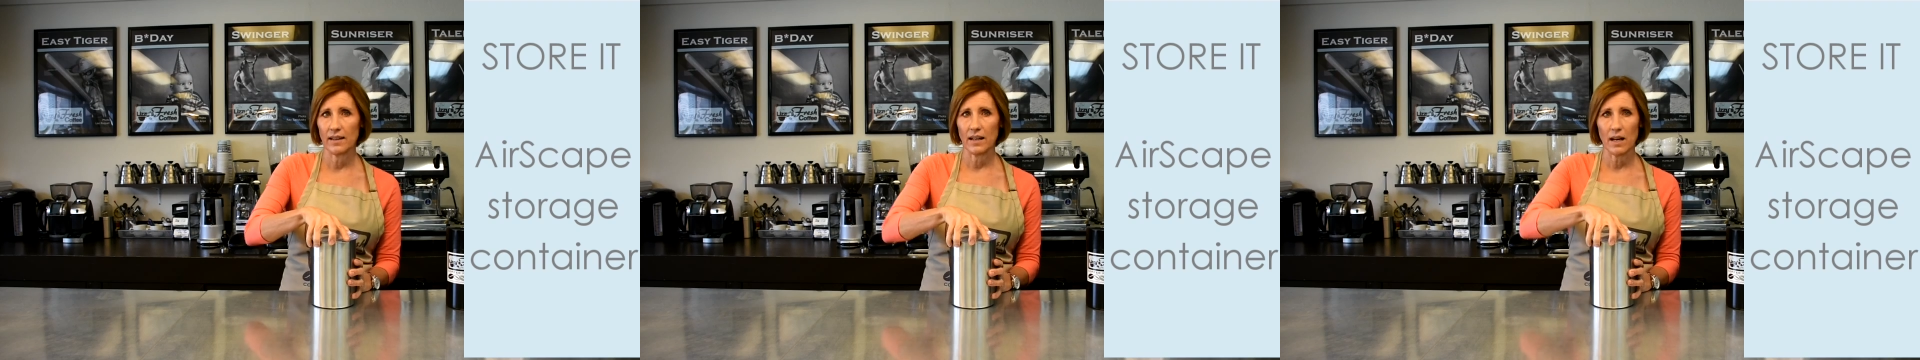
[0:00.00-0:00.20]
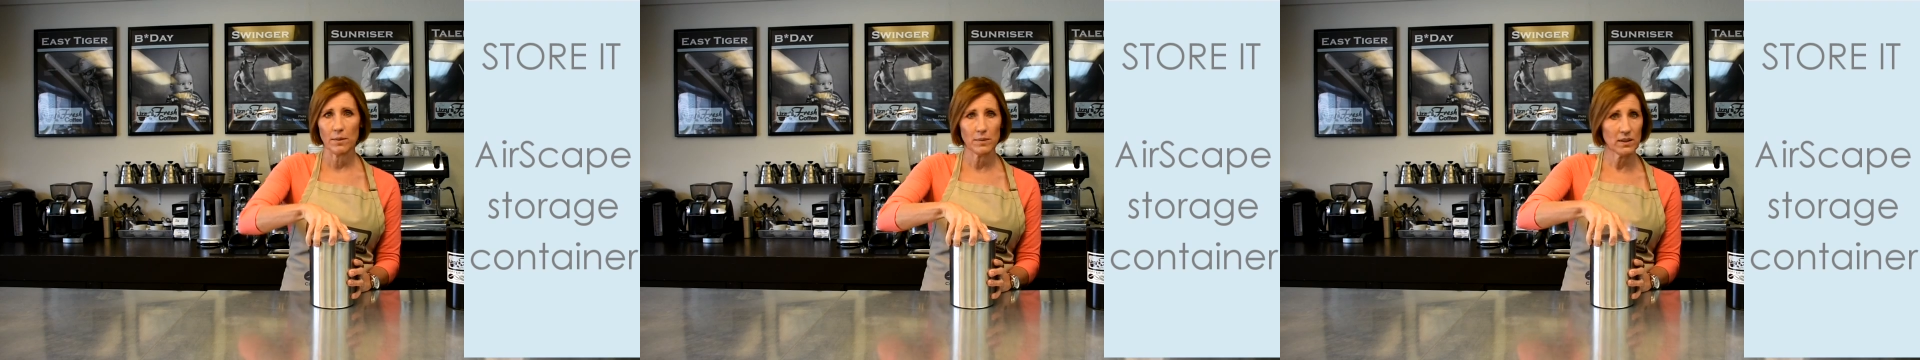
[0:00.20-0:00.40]

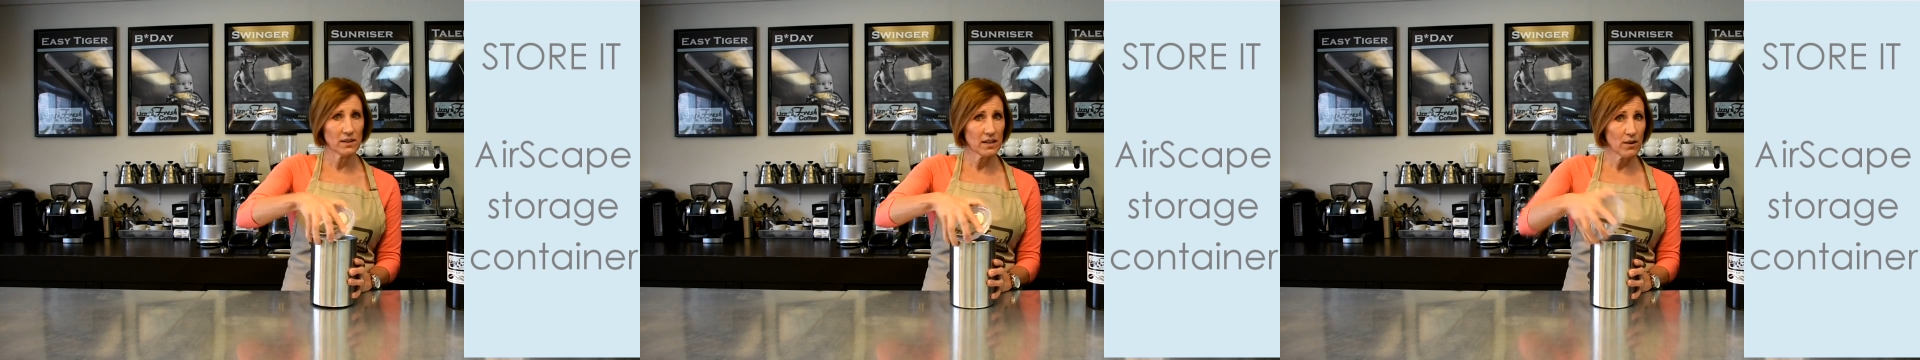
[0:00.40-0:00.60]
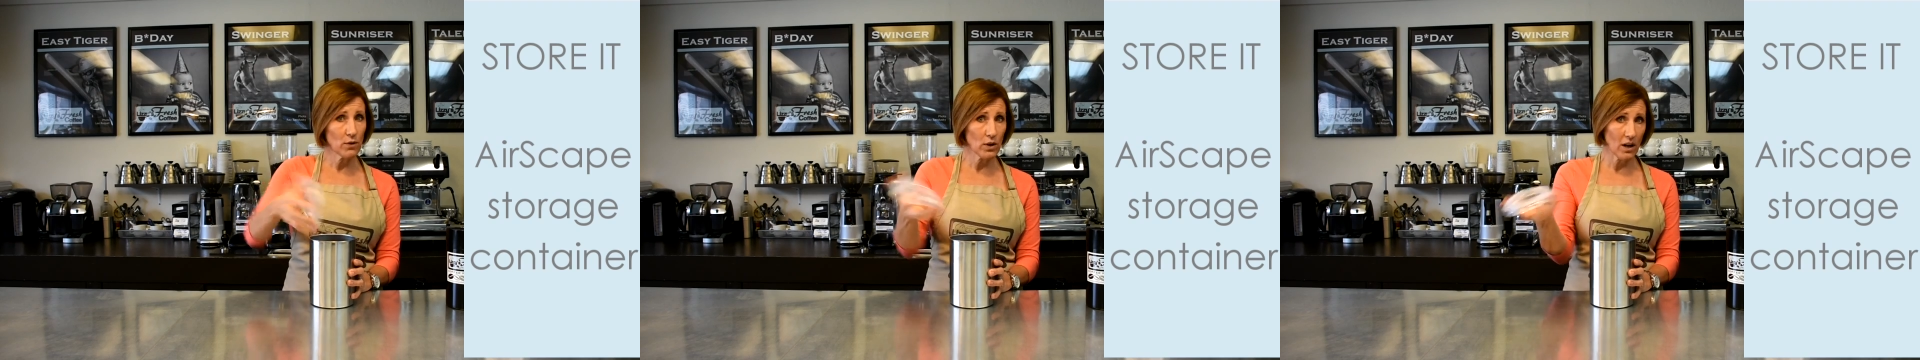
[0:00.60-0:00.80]
that comes in
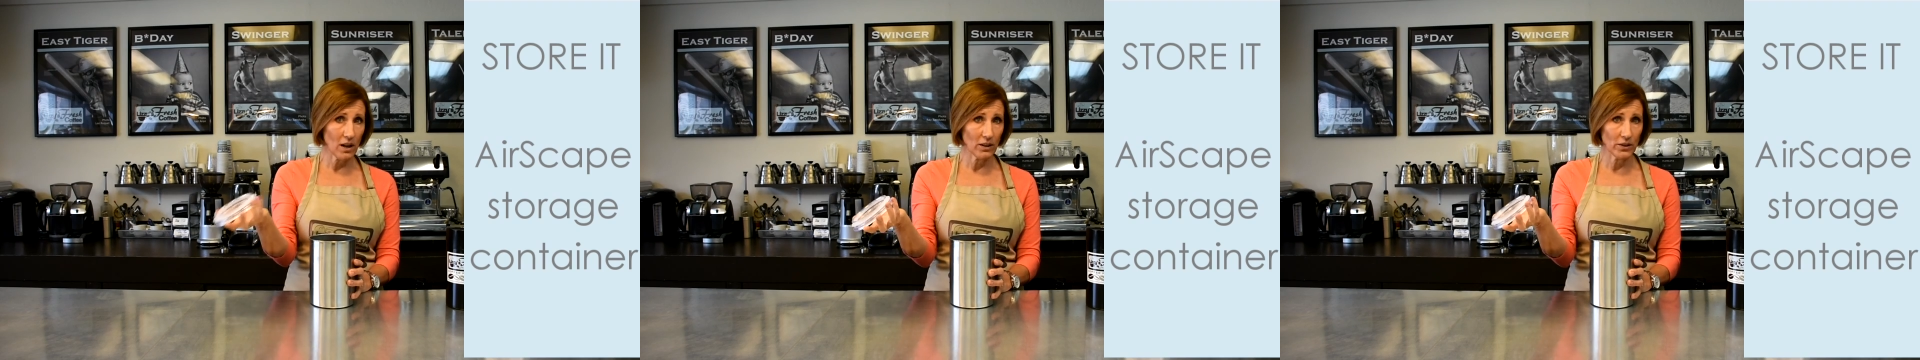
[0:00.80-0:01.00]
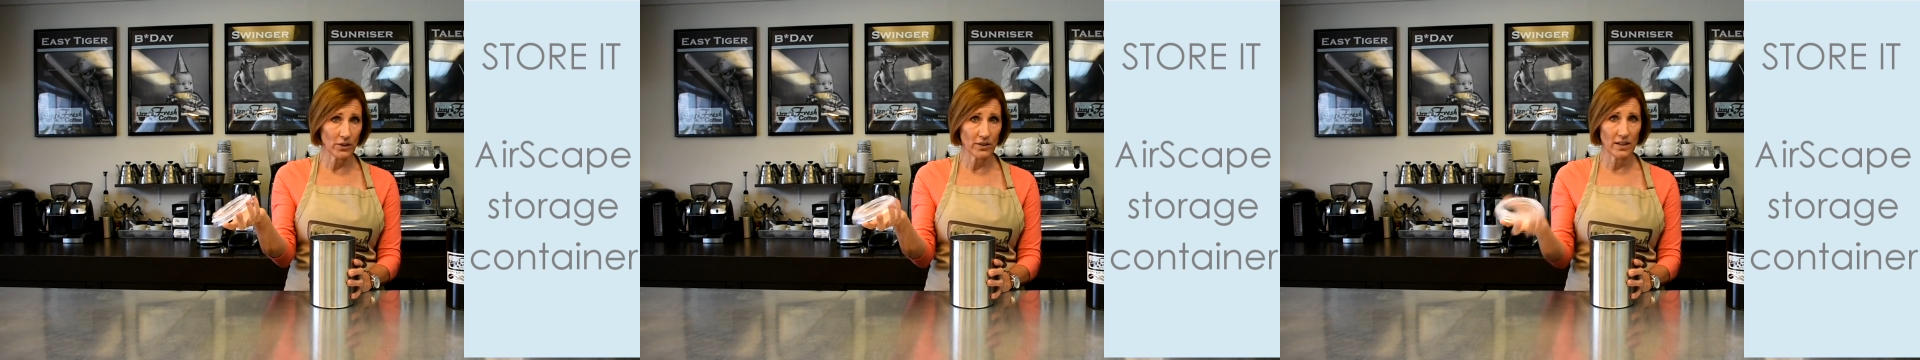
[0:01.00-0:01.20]
several
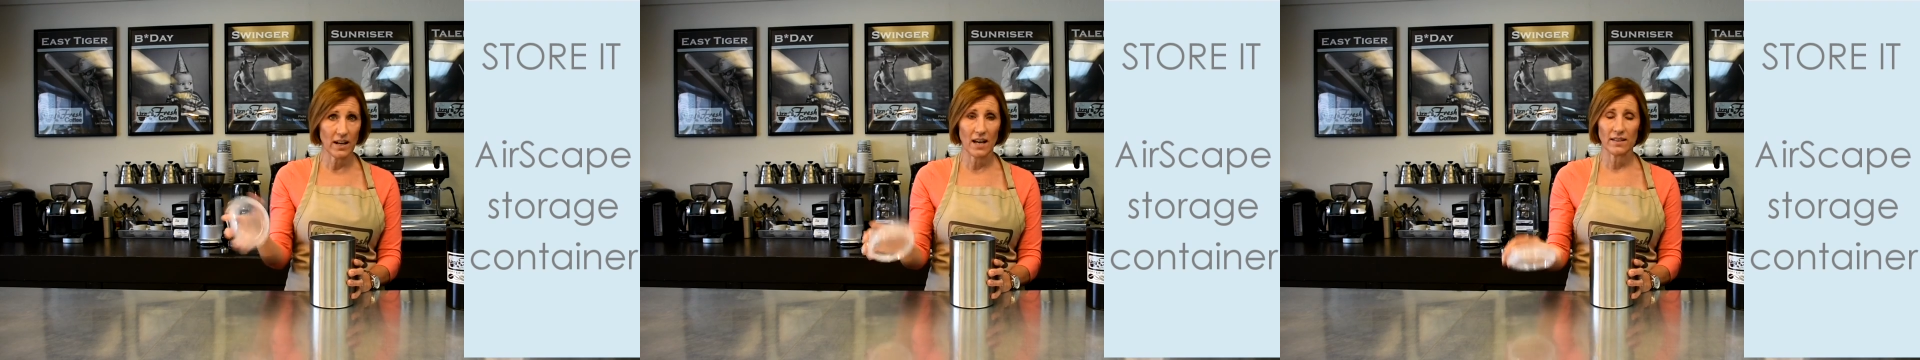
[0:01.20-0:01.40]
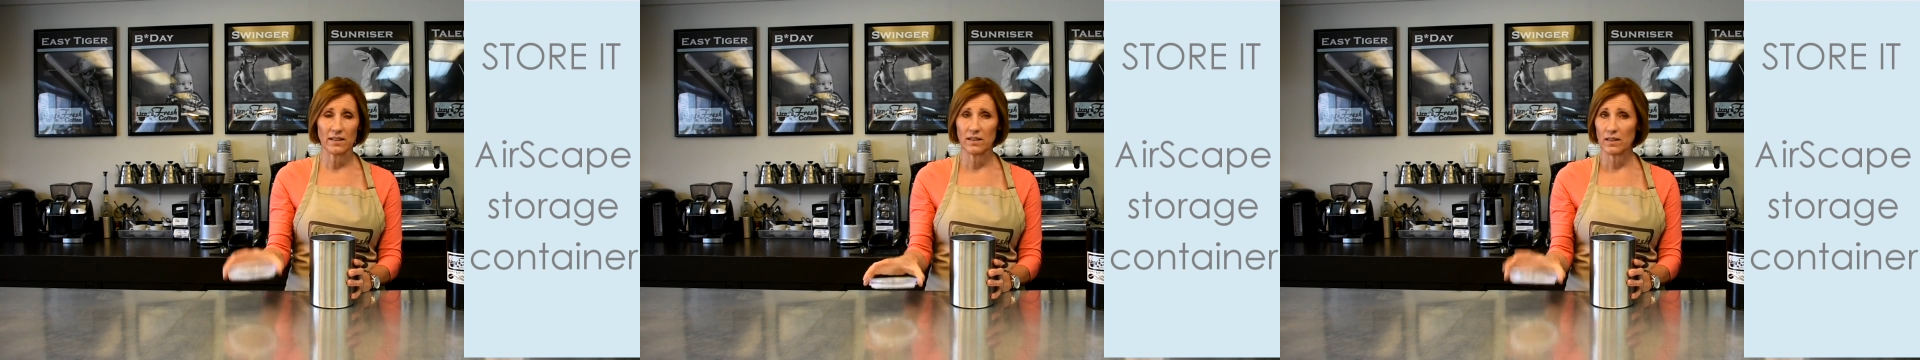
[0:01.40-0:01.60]
colors and
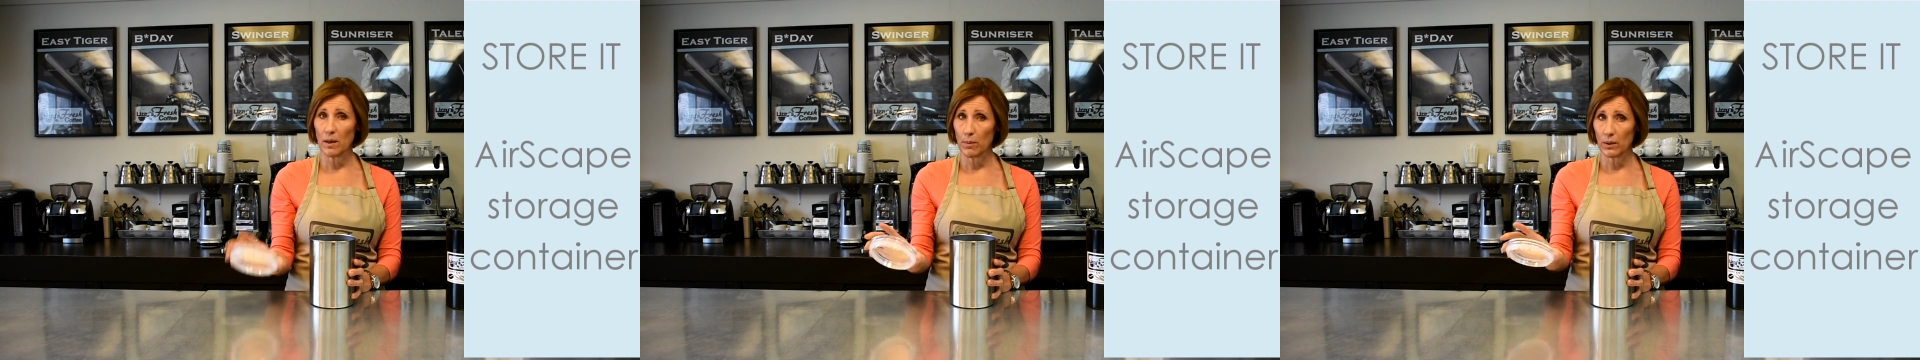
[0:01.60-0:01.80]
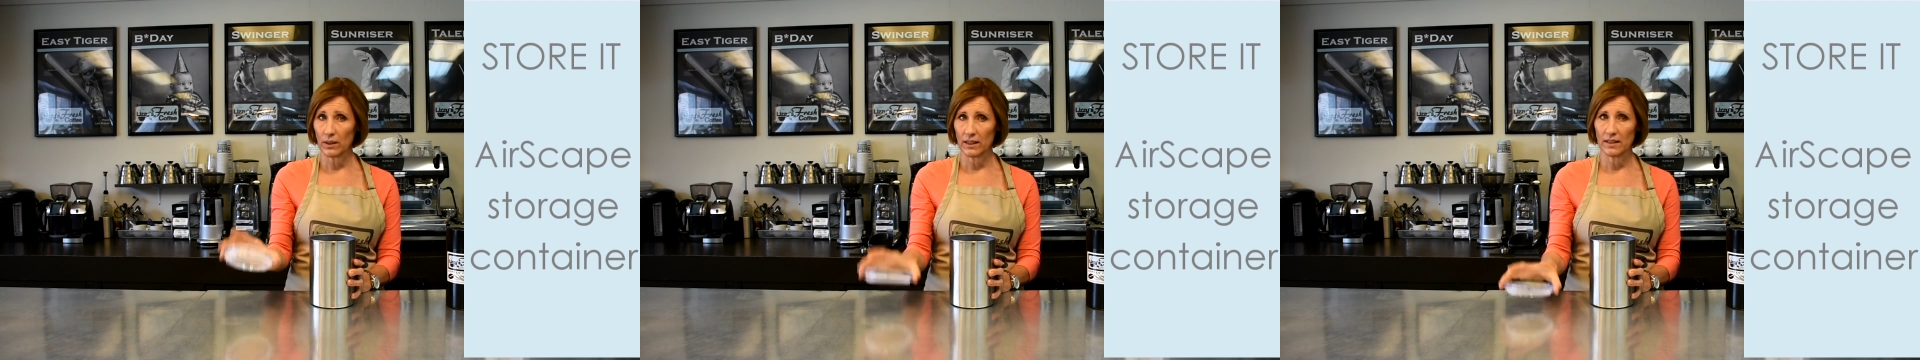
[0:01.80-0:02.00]
has a
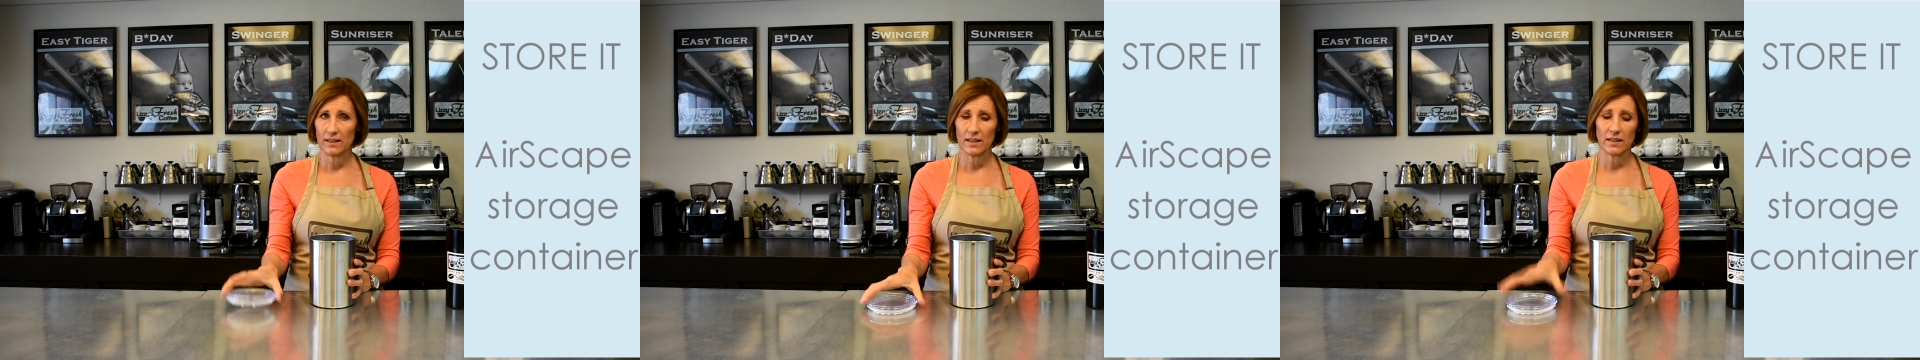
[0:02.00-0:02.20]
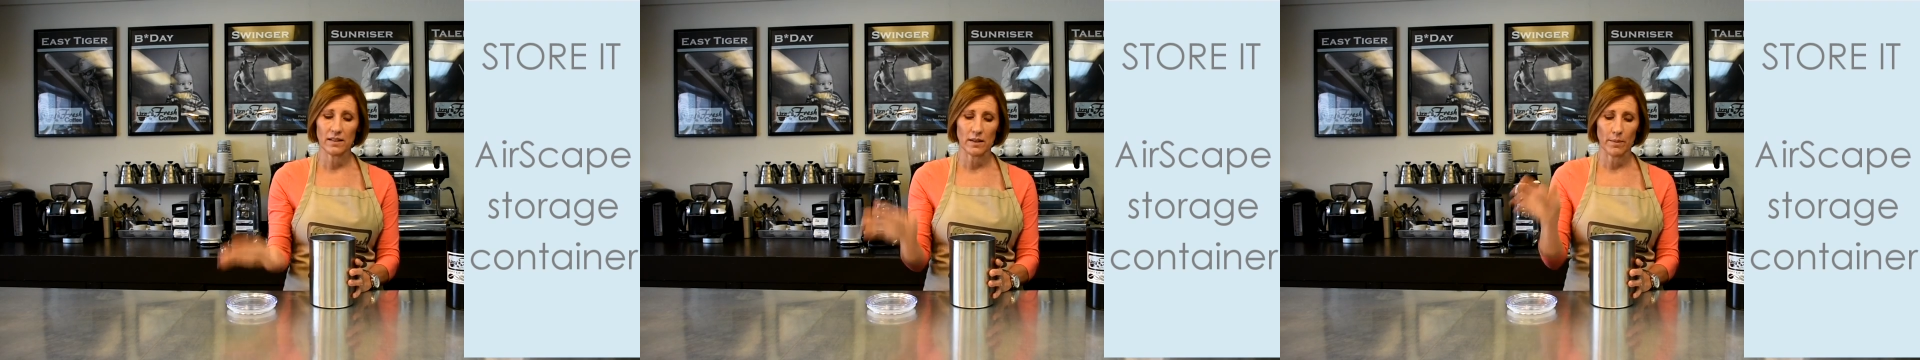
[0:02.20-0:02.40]
double lid
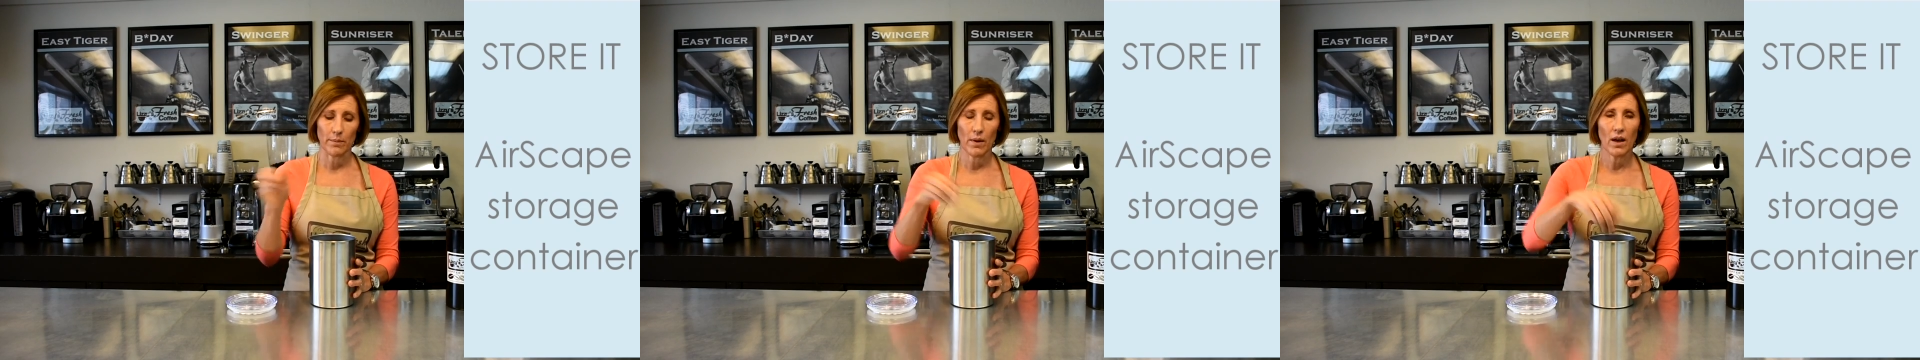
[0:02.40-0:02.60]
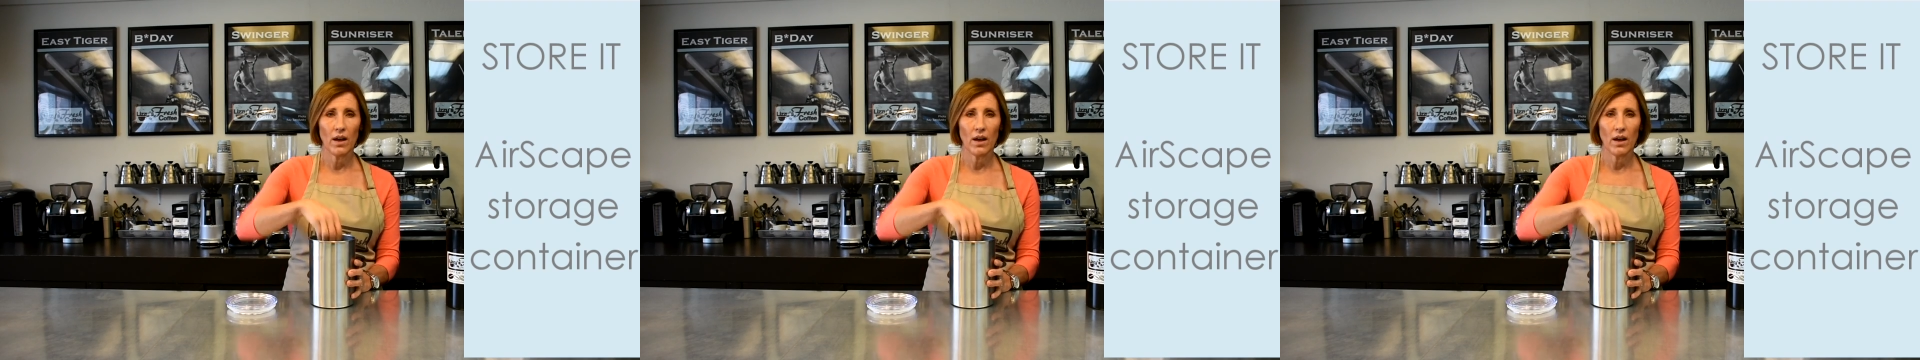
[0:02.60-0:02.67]
system.